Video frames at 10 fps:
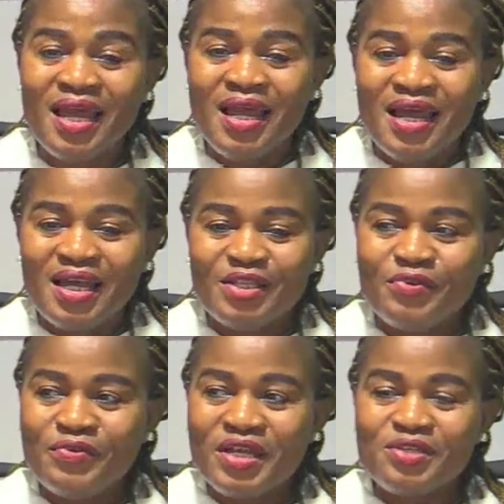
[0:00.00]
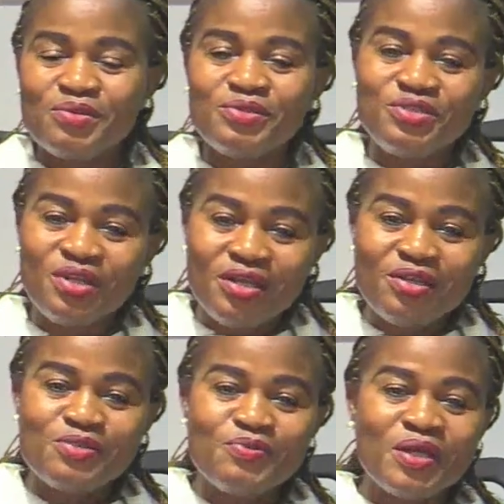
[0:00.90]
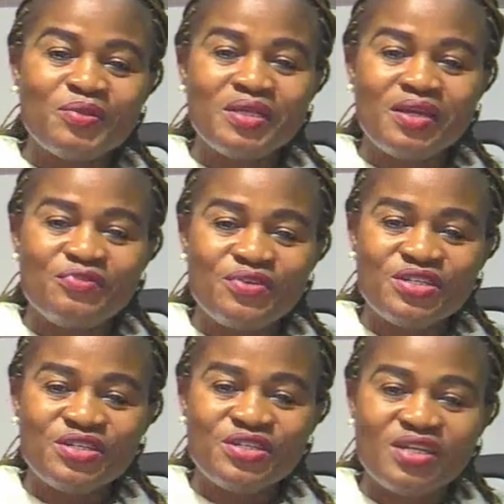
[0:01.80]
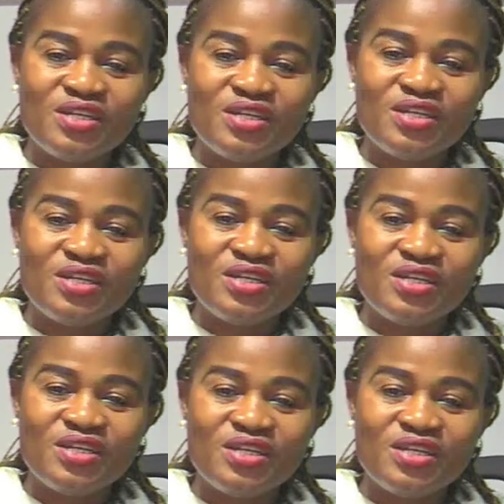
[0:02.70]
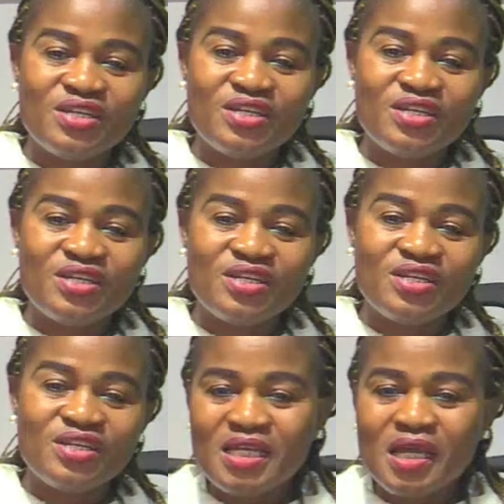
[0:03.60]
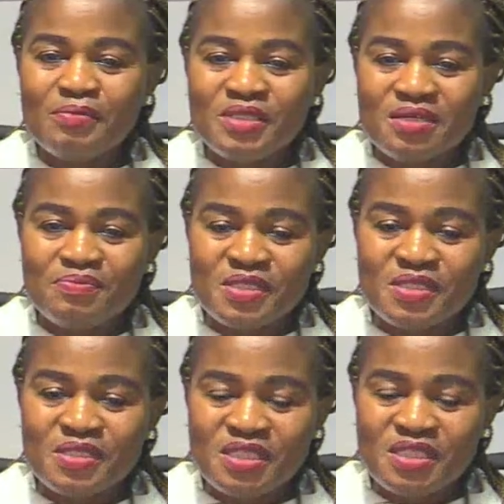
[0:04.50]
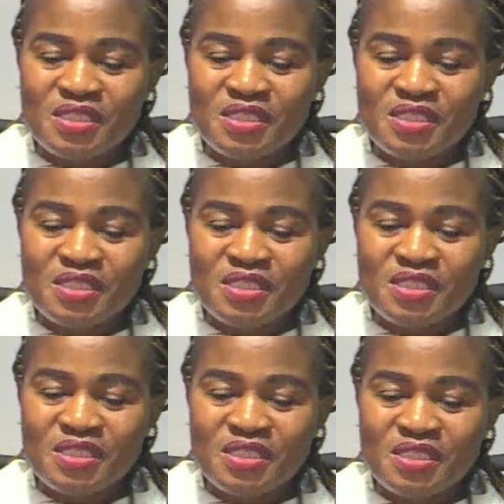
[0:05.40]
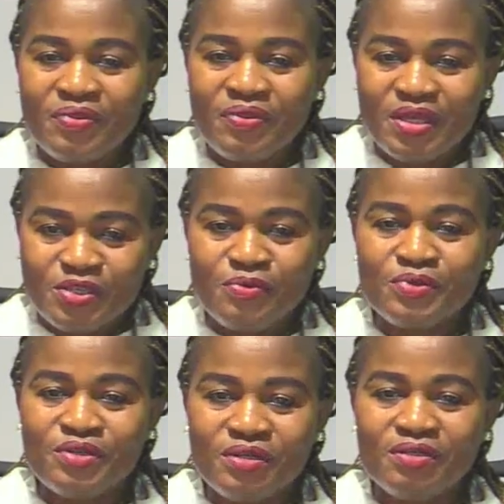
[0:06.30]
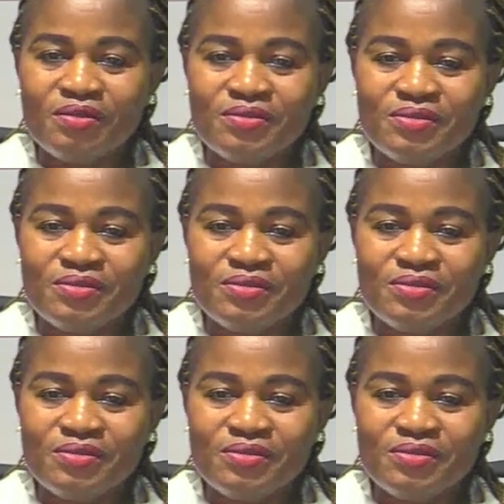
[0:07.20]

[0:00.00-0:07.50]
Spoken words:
and don't forget to join us for another fresh edition of the program, same time, same station tomorrow. Thanks for joining us.